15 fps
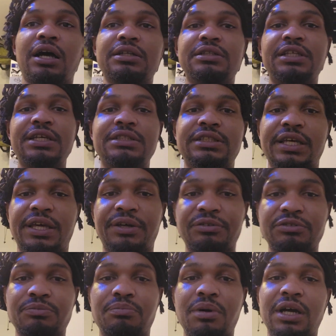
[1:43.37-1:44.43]

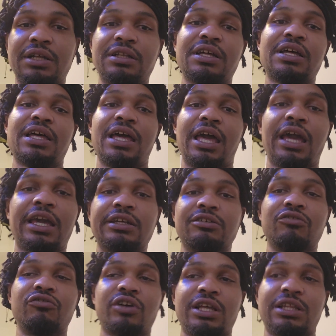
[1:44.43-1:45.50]
details, but it can
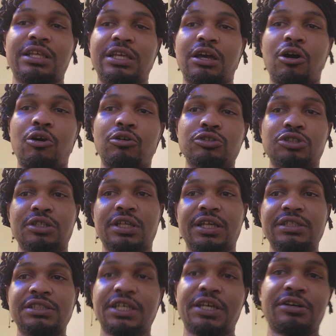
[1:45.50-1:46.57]
greatly alter the
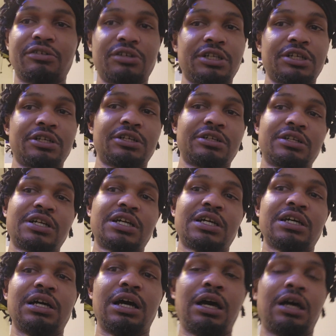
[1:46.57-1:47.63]
interior
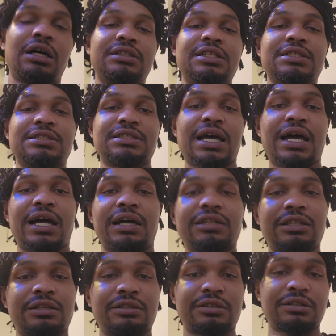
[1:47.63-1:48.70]

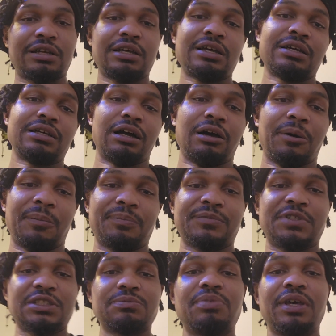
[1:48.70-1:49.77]
design. And
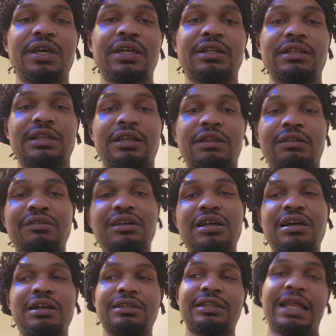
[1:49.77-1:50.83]
just being
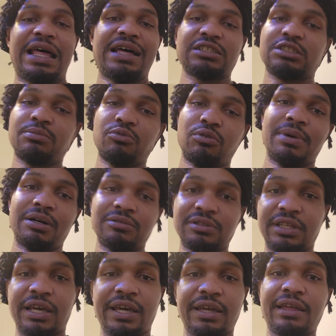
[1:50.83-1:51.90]
knowledgeable about
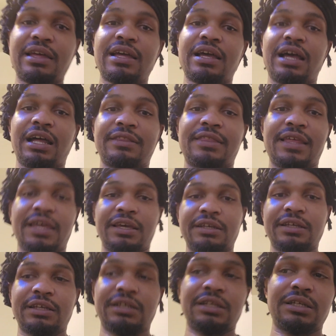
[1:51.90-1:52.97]
that, I think,
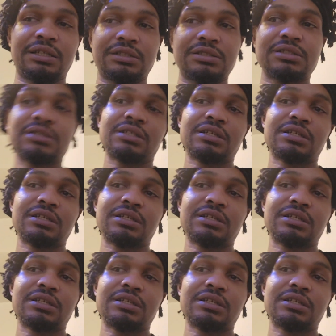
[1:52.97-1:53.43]
is